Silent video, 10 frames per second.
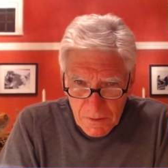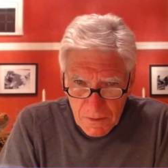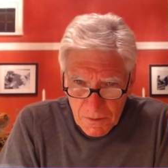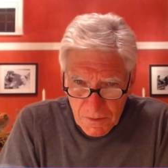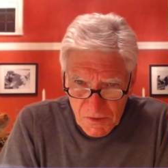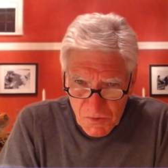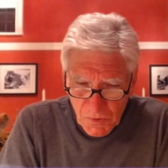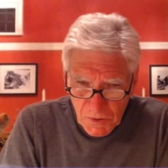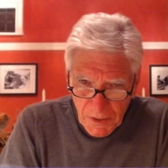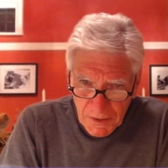This will
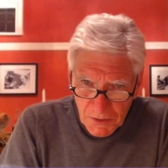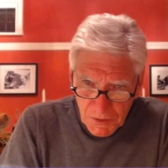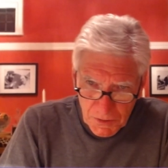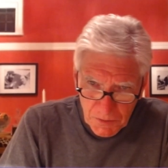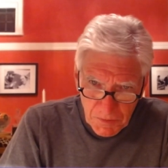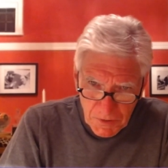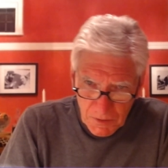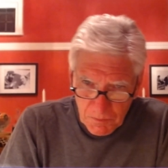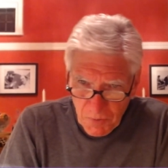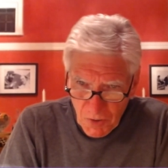likely be
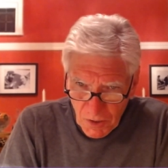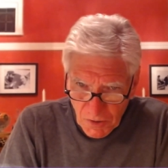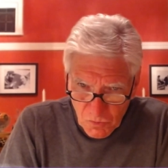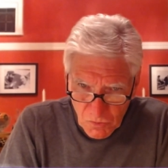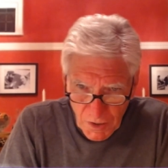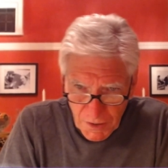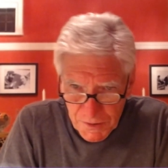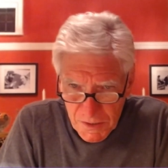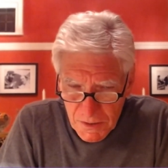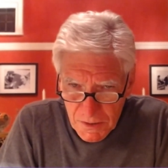part
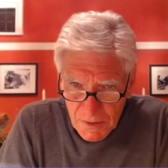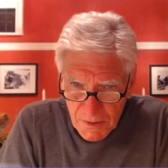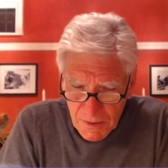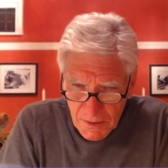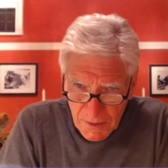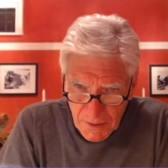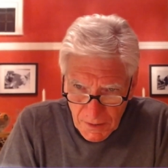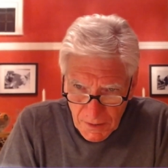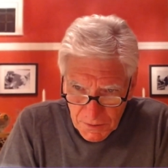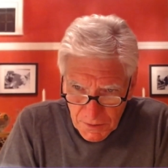one
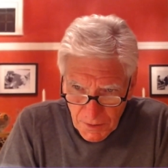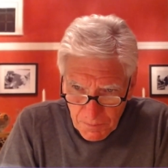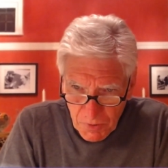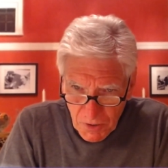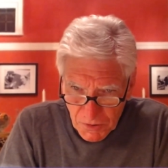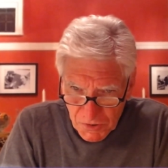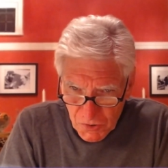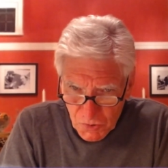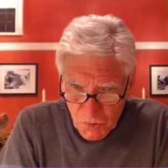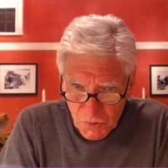and uh, part
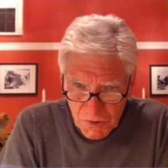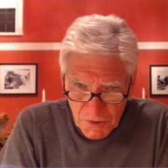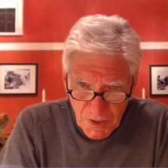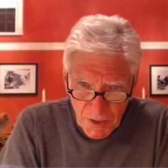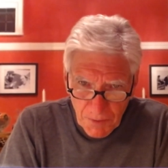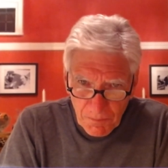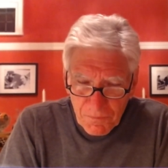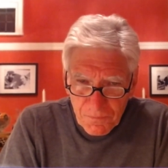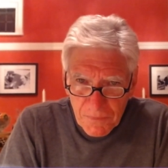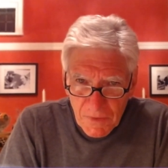two to come,
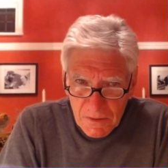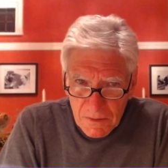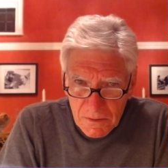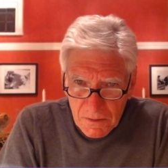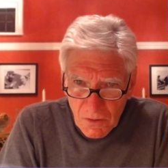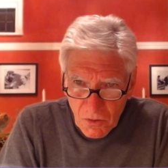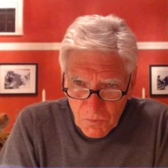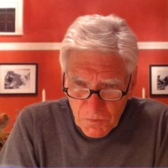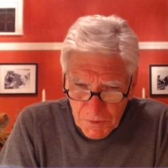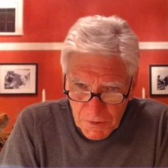
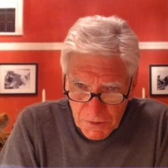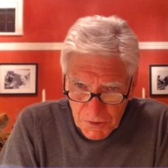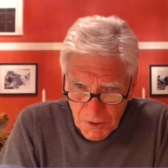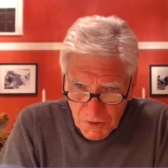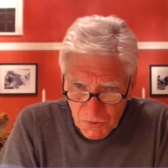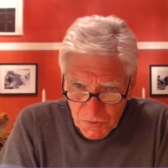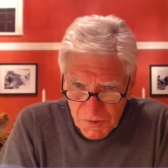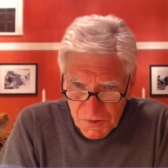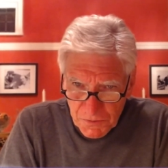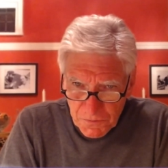hopefully in the not too
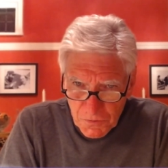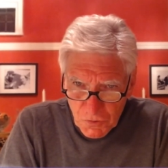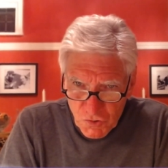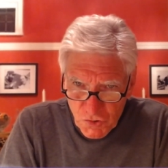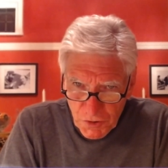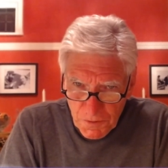distant future.